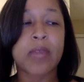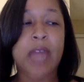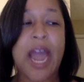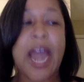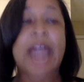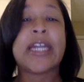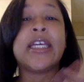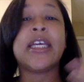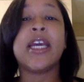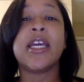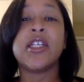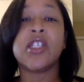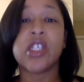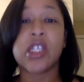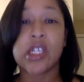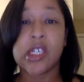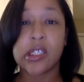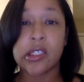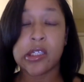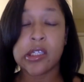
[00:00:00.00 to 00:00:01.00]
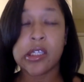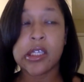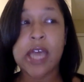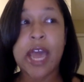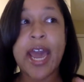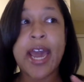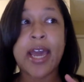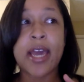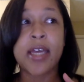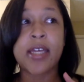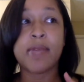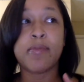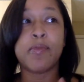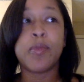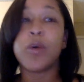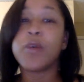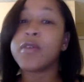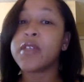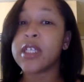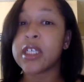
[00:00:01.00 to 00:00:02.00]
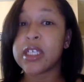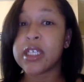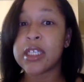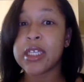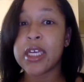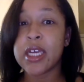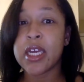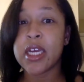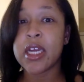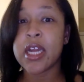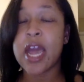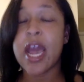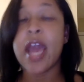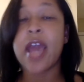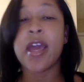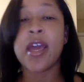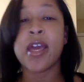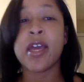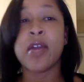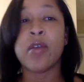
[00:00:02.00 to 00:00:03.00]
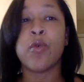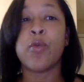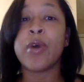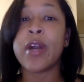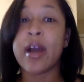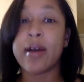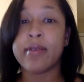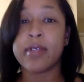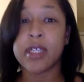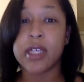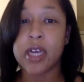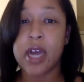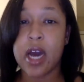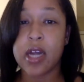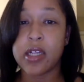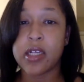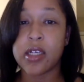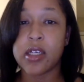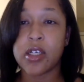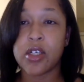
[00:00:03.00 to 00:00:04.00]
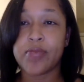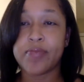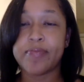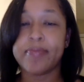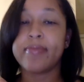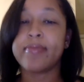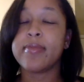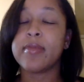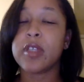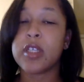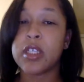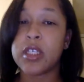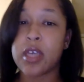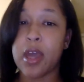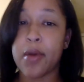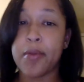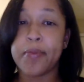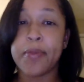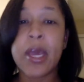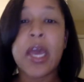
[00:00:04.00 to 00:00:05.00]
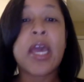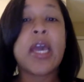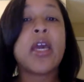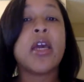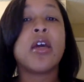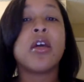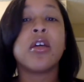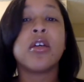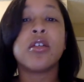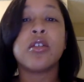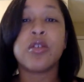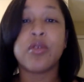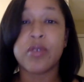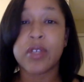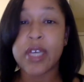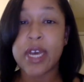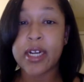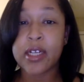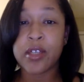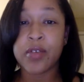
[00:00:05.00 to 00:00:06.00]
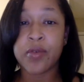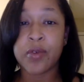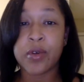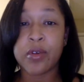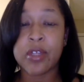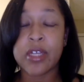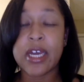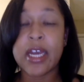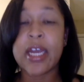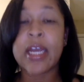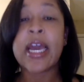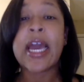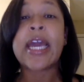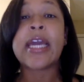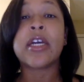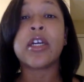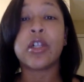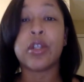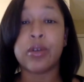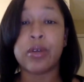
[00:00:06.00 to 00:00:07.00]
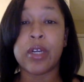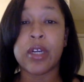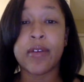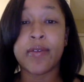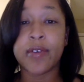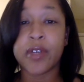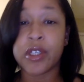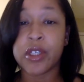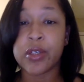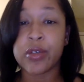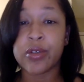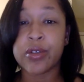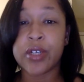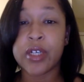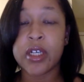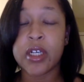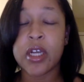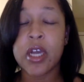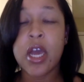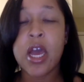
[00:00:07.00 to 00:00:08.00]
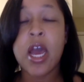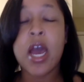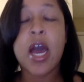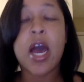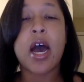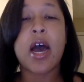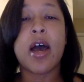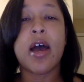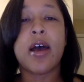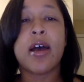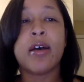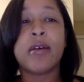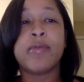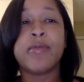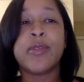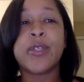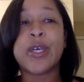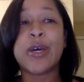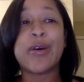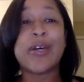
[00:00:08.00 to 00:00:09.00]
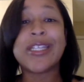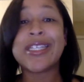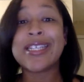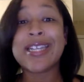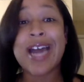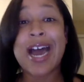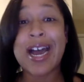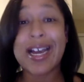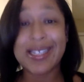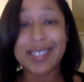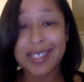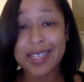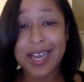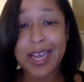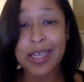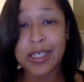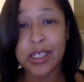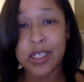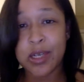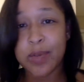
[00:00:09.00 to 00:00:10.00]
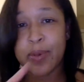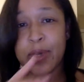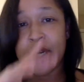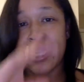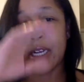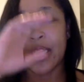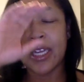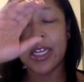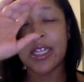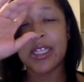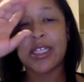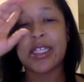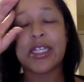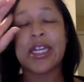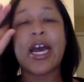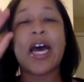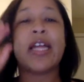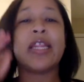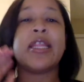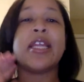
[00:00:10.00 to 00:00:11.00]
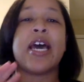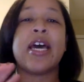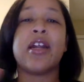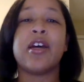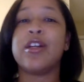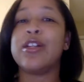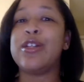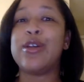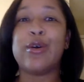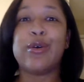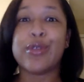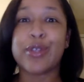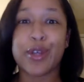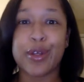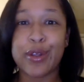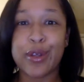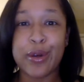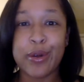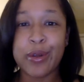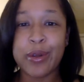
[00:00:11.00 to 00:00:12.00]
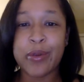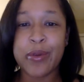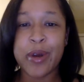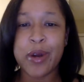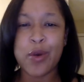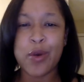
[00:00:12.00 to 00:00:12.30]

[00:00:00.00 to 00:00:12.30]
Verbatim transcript: ideations at both 16 and when I was in college. So suicide is a real thing, including for children. Um, so it's not age dependent. It's not that adults are the only one